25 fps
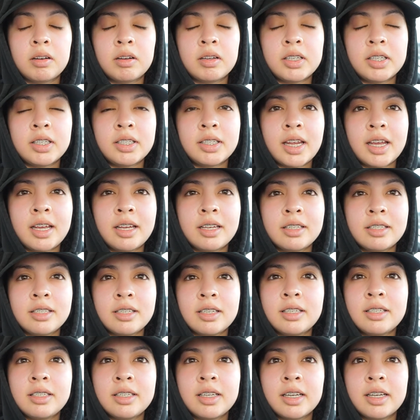stay
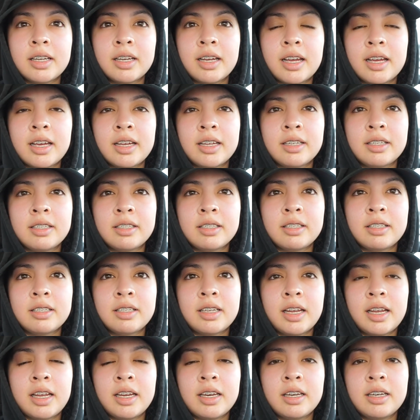consistent and
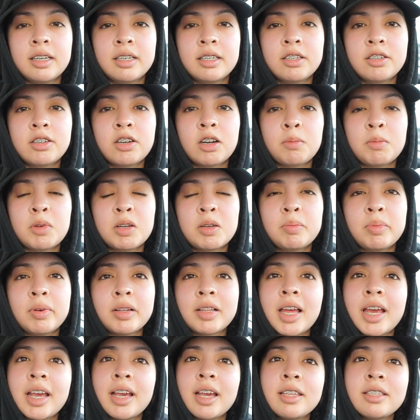stay determined.
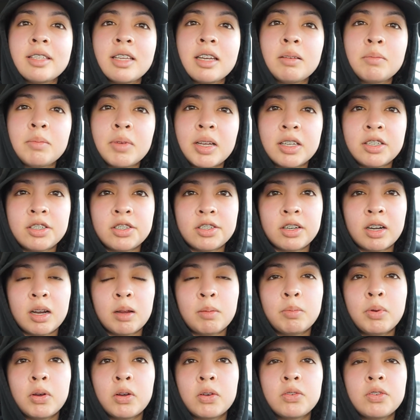But like I said in my
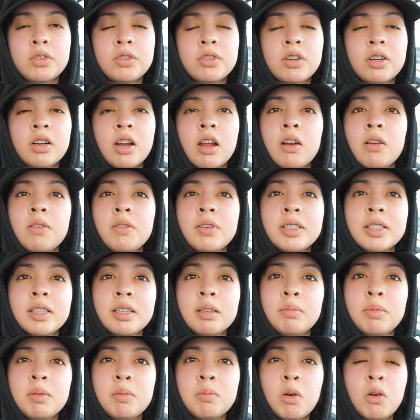Instagram post, you're not always
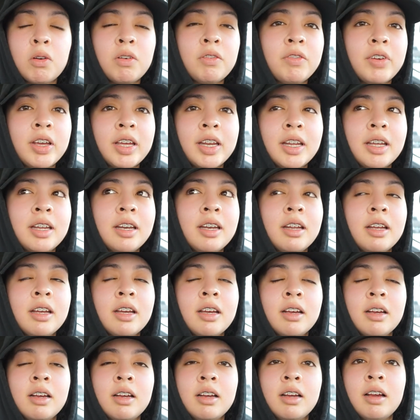going to be motivated.
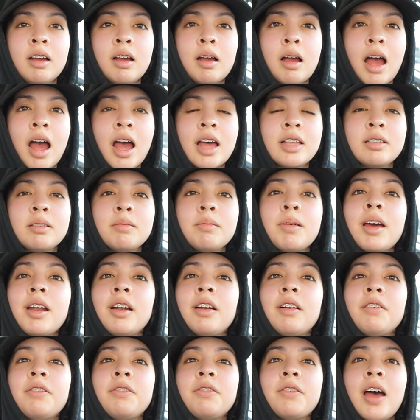As a
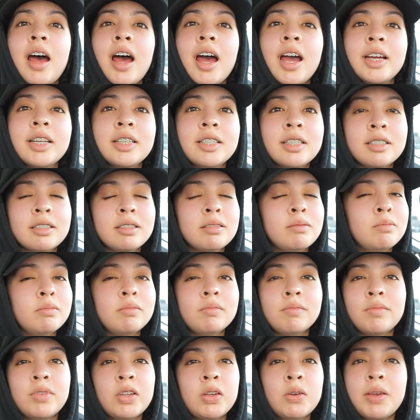matter of fact,
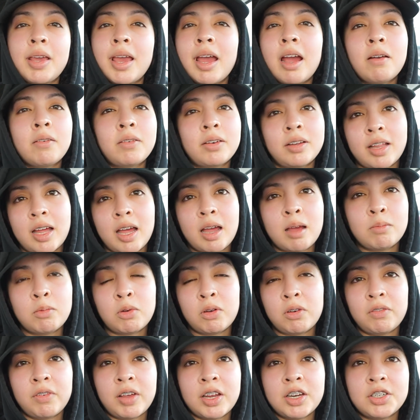you can't rely on
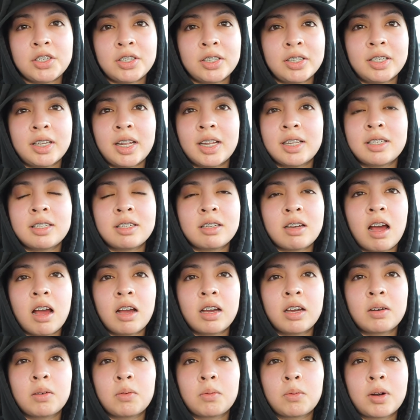motivation. That's
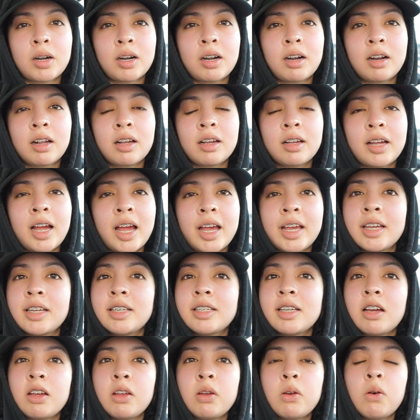not going to work. I
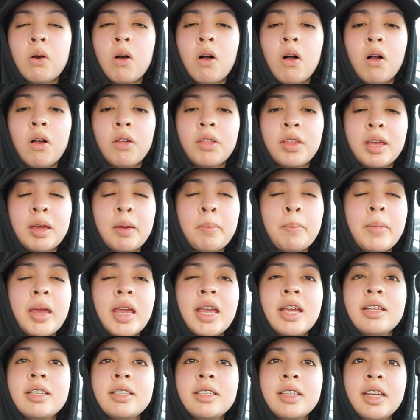could tell you all the
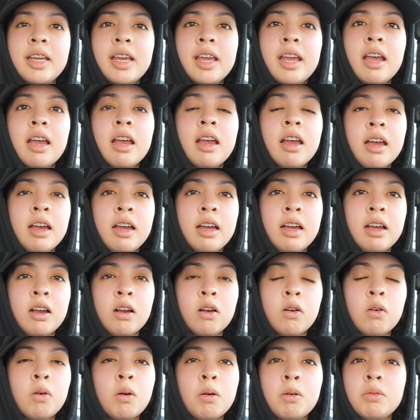amazing
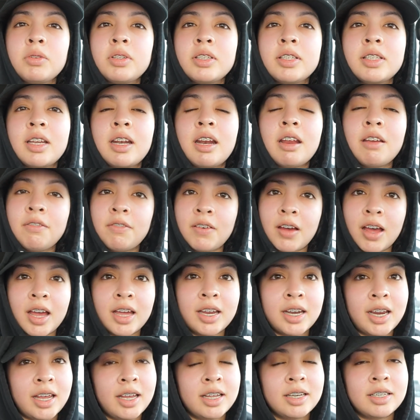quotes that I
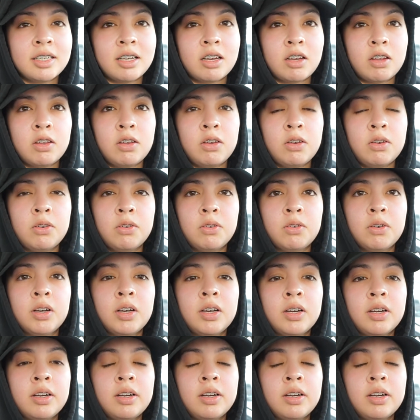find. I can tell you